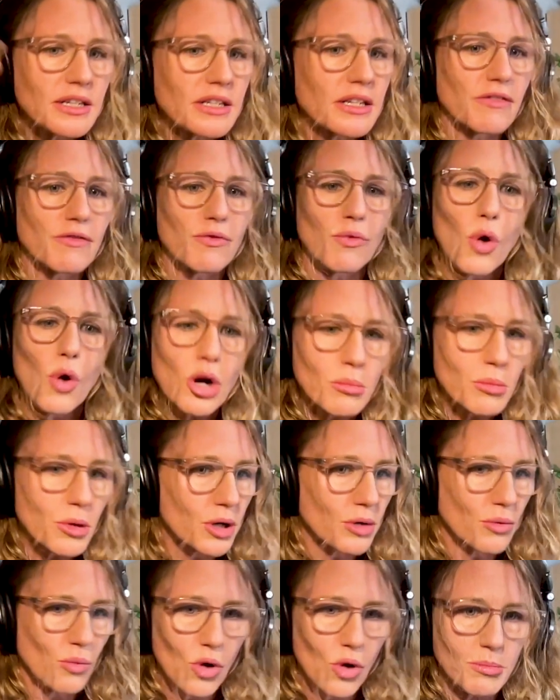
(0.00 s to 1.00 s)
of warmer
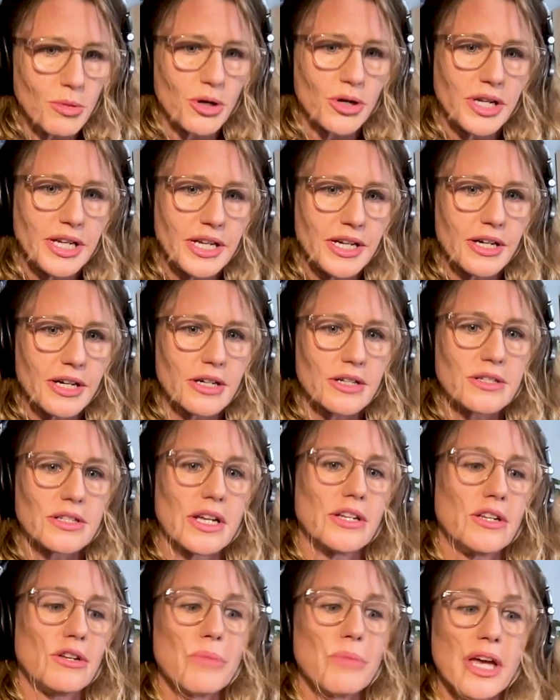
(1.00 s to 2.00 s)
and warmer years,
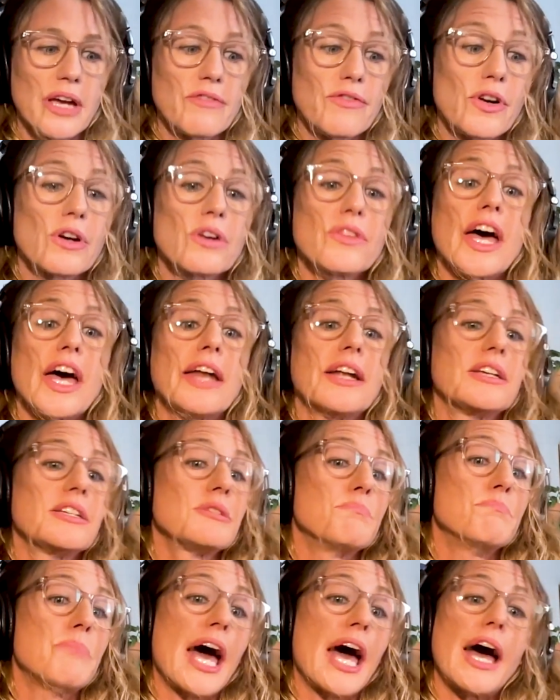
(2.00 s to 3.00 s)
and you may have heard that
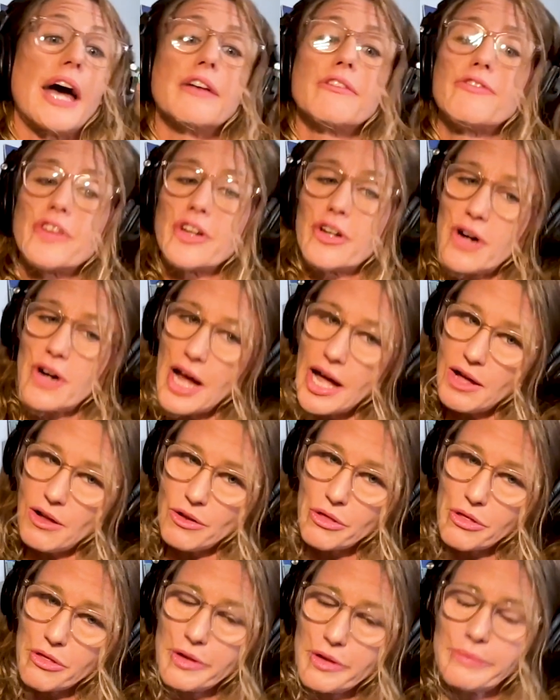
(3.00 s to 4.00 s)
is bad for your
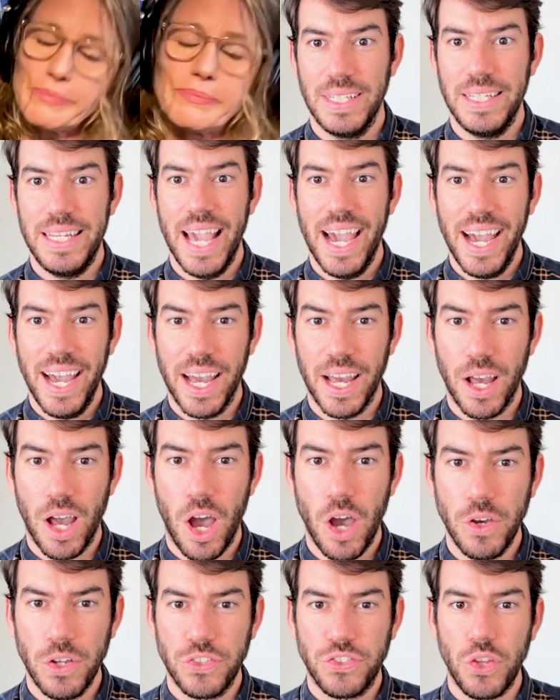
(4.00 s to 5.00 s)
health. Yeah.
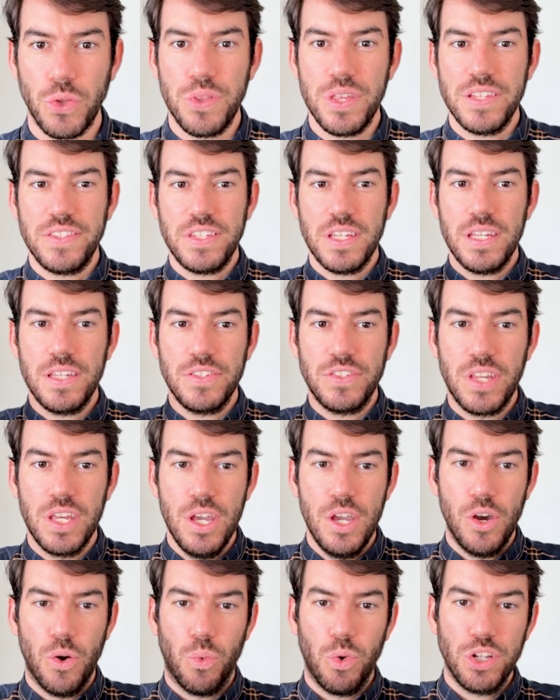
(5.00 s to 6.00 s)
So
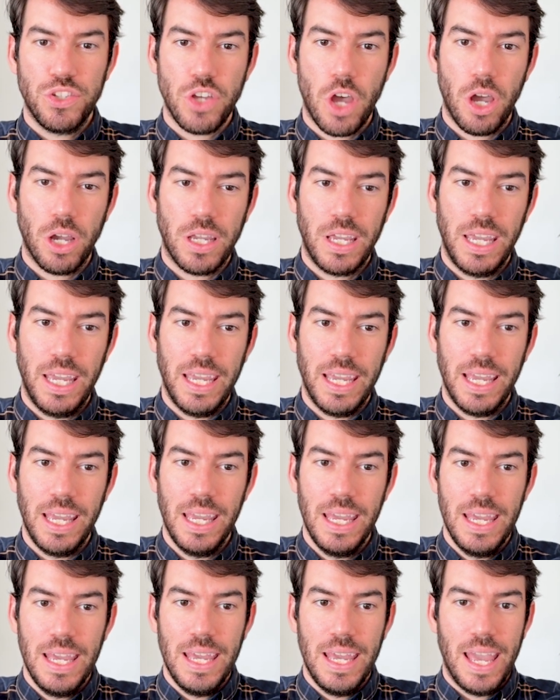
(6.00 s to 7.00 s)
we're
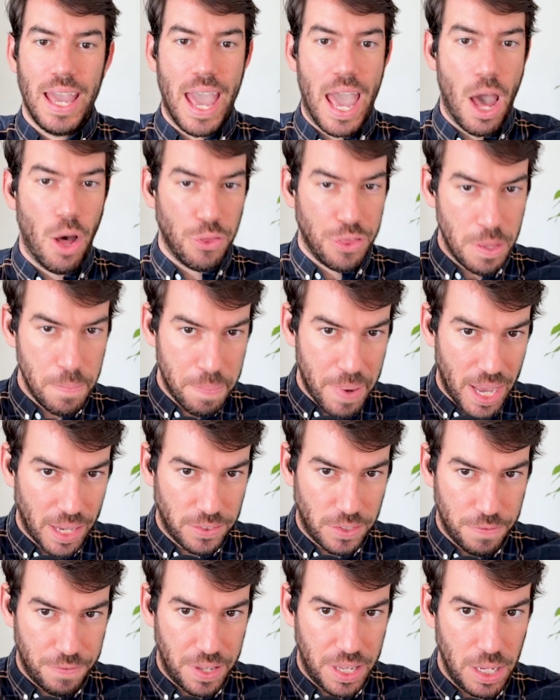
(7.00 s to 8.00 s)
talking health
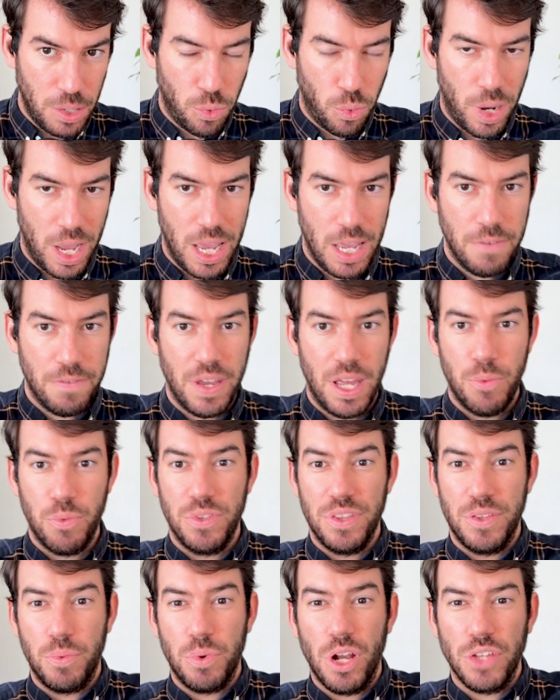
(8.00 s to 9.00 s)
impacts of heat wave,
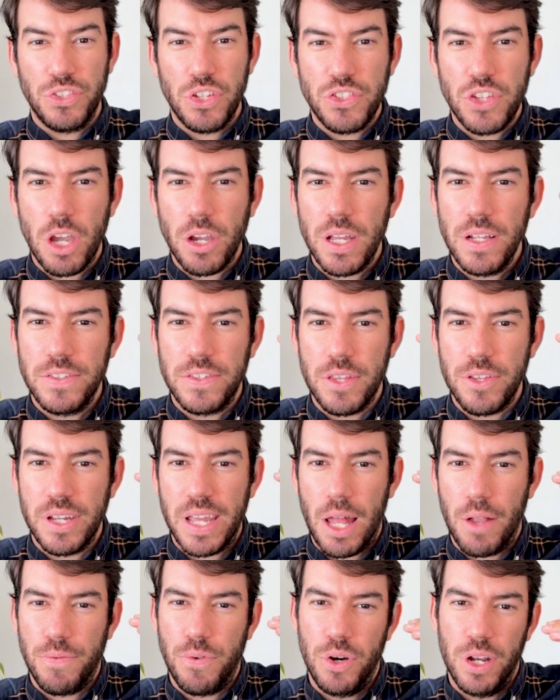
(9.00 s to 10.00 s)
and we're also talking Southern
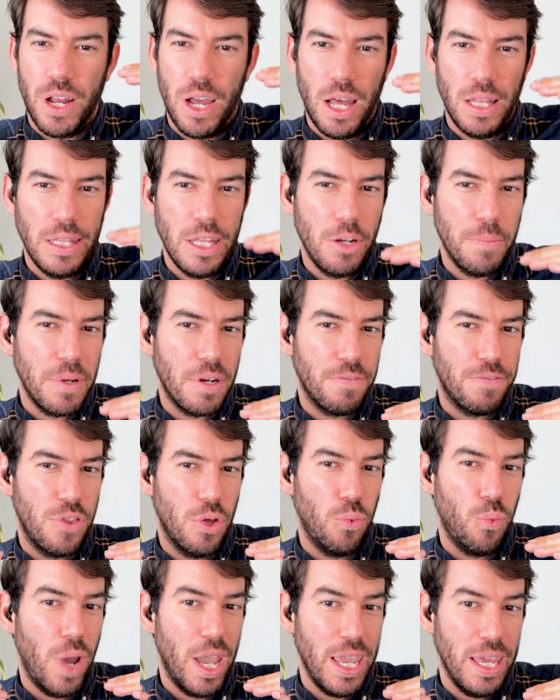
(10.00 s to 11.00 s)
California, a little bit of
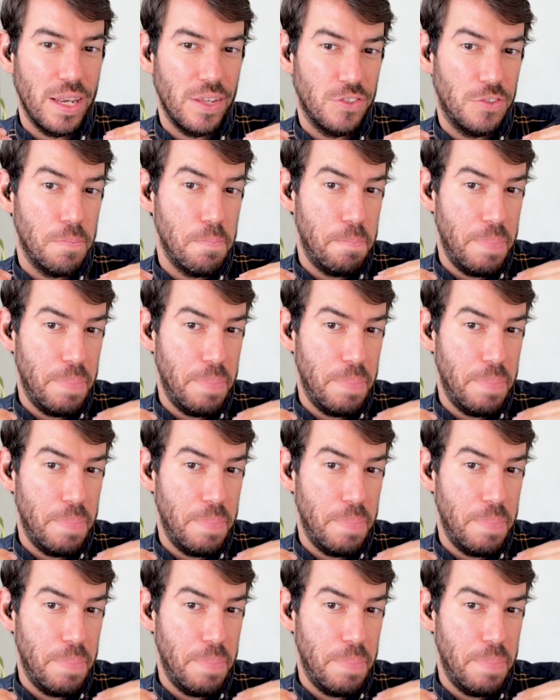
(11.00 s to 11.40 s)
the way it is